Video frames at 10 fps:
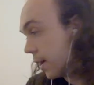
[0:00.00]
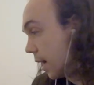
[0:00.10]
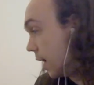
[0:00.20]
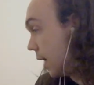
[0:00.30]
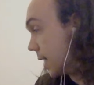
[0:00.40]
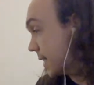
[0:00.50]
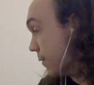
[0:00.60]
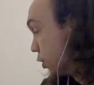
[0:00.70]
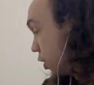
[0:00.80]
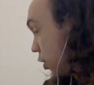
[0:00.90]
because
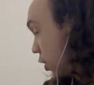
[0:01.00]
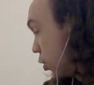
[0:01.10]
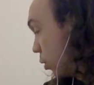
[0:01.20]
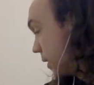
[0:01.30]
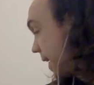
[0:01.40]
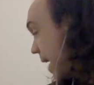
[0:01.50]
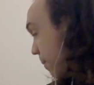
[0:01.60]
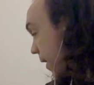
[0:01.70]
I've also got the Corsair